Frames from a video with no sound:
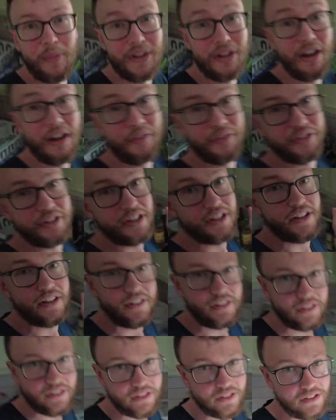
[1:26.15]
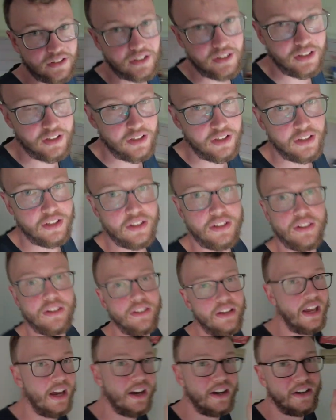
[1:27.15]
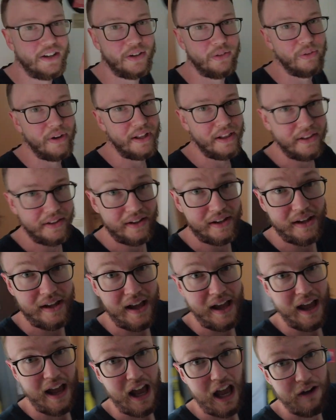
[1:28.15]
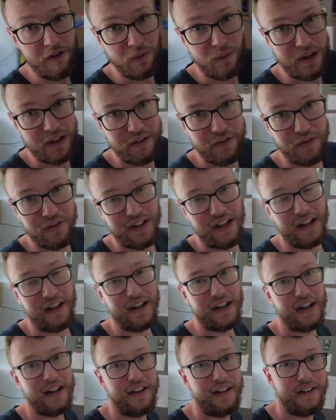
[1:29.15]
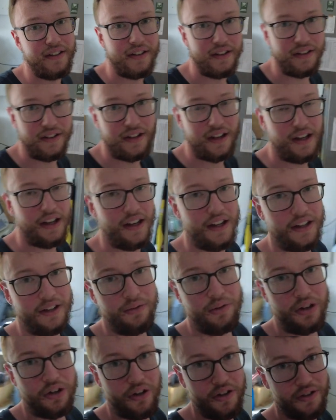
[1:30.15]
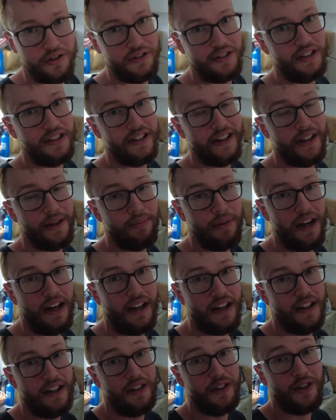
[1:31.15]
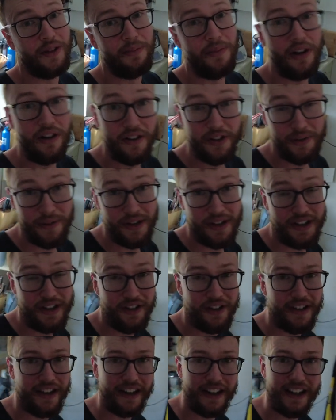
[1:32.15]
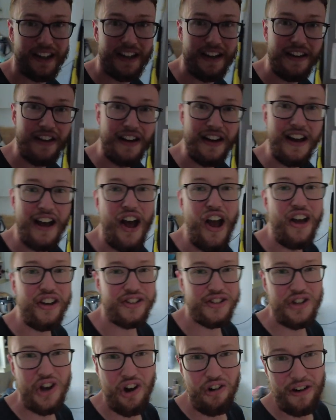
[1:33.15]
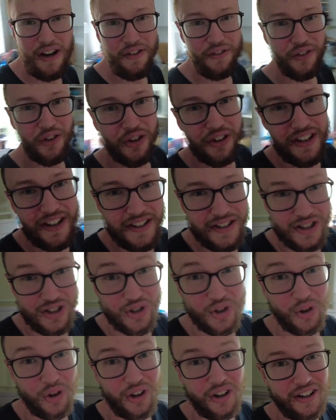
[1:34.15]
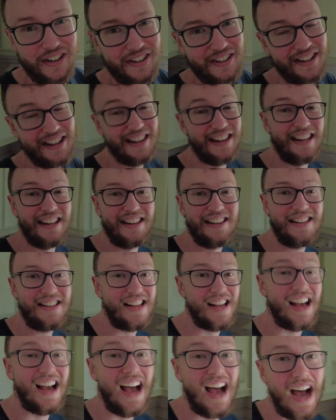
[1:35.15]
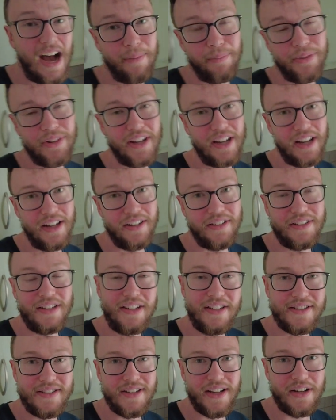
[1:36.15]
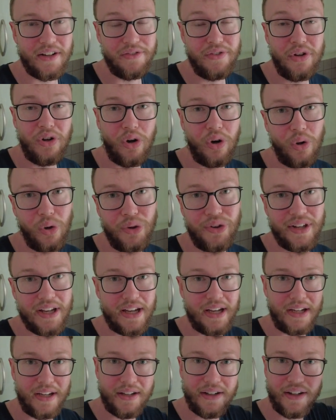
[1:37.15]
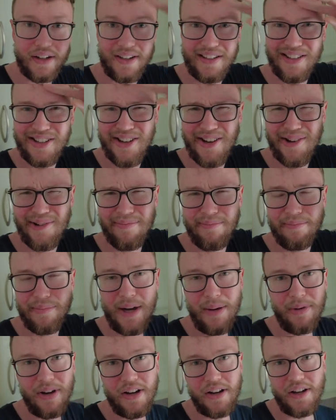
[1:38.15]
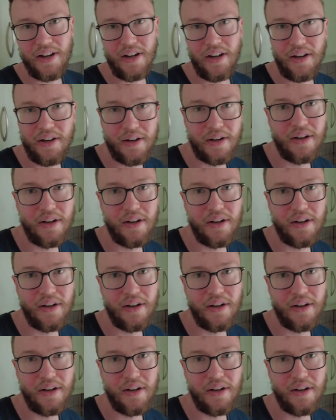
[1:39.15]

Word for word: You have seen it. Yeah, well, have a wonderful day, guys, and we're going to see each other back in tomorrow's video. And again, sorry for this short little update instead of a whole day. Bye-bye.